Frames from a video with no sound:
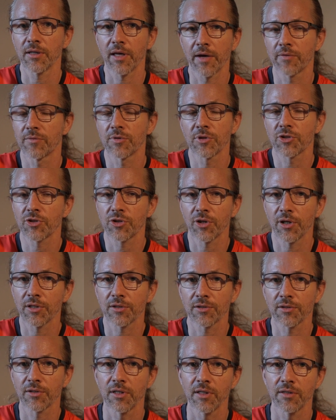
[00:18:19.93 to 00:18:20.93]
every
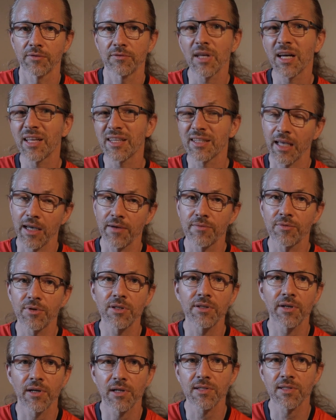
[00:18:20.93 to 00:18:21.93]
shot. Not
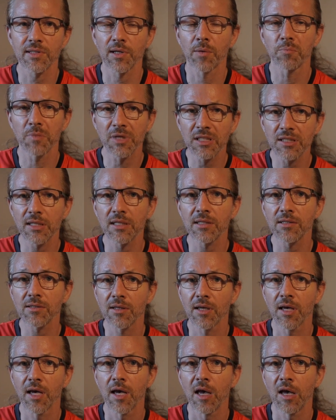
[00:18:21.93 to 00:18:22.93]
every, there are some misses,
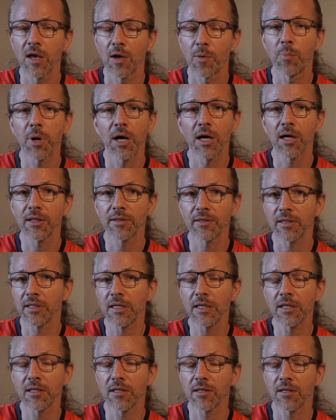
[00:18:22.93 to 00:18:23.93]
but
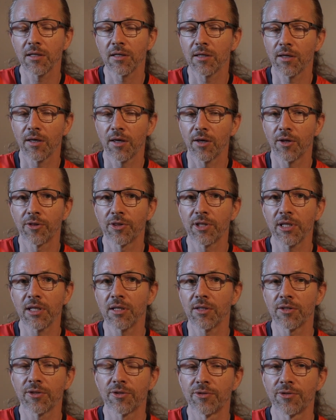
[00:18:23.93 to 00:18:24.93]
the
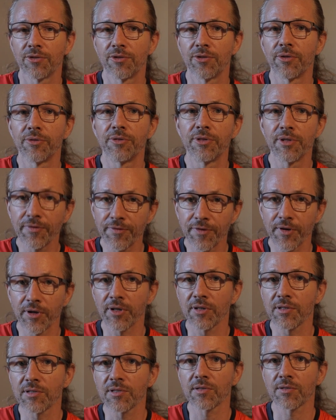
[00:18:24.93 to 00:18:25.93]

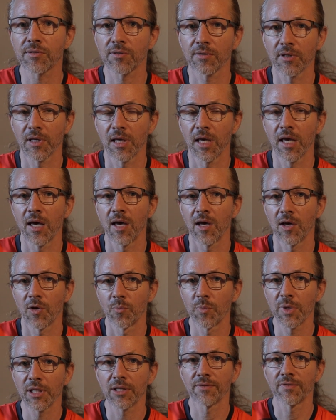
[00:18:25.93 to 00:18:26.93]
difference
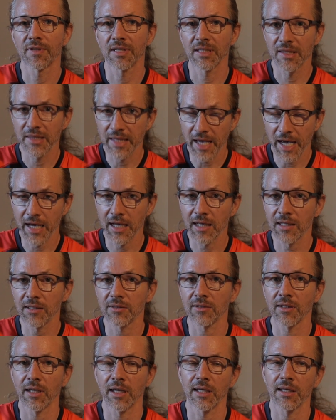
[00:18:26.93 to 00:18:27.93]
between
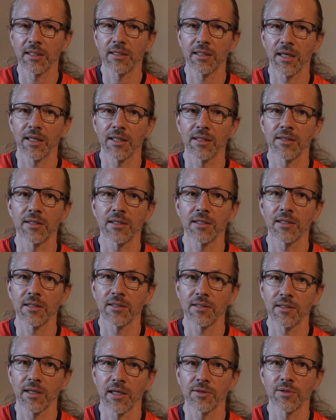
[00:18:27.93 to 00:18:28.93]
that and
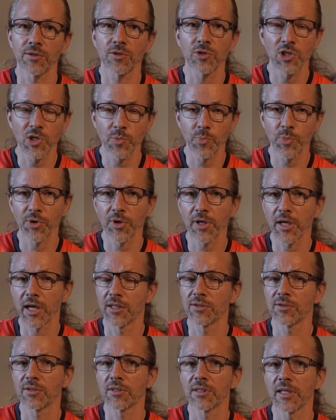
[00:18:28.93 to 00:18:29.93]
the cheaper
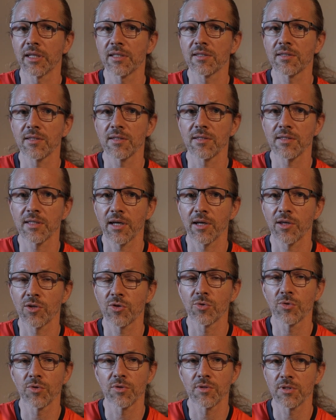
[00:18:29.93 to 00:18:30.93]
Canon lenses I
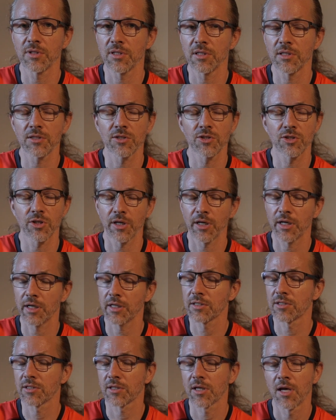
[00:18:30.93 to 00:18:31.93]
used is
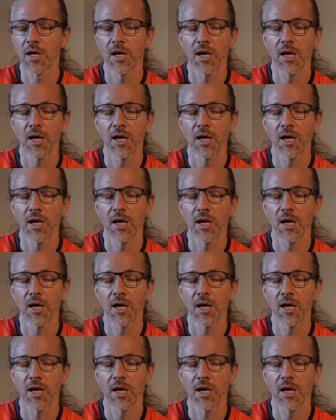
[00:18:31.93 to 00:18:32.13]
just